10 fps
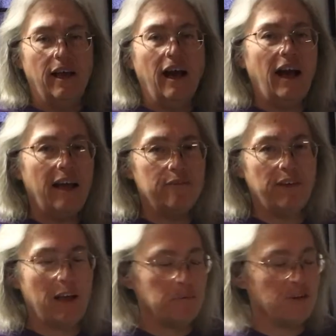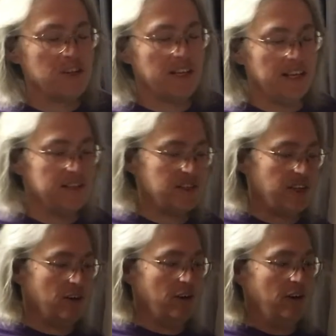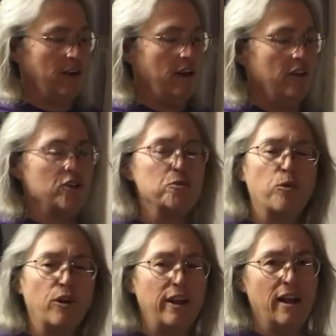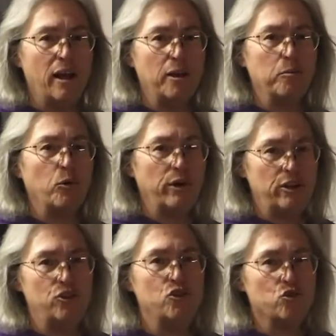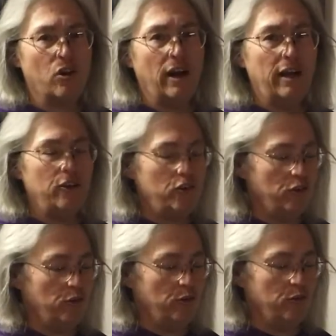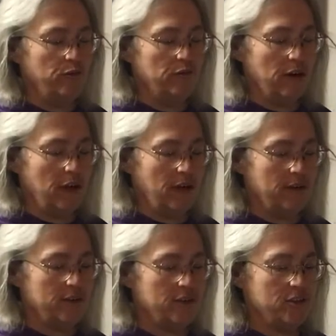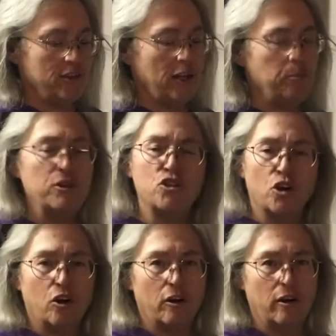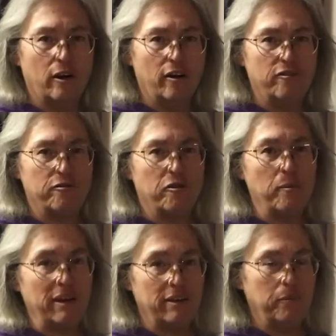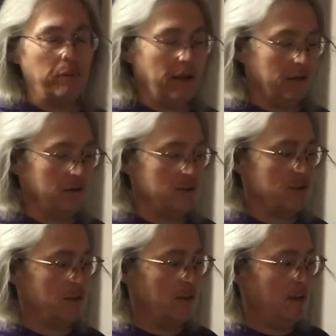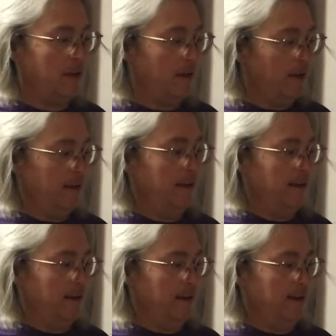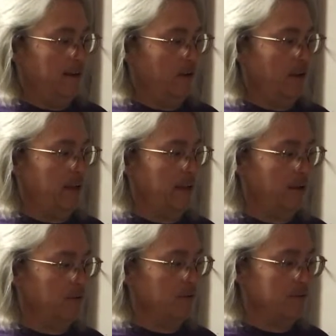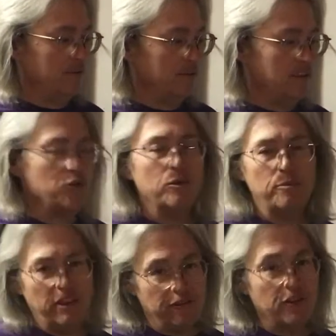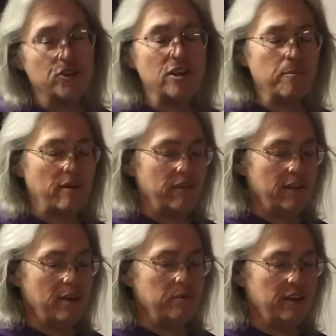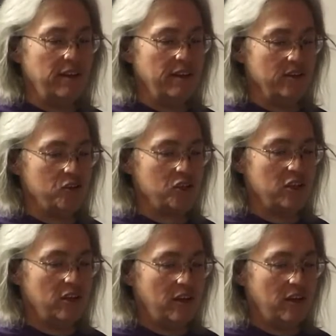Hi, Vampyr's Kiss here. This morning I am going to try to set up a jar of fermented pickles. Okay, now this wouldn't be the first time I've attempted this.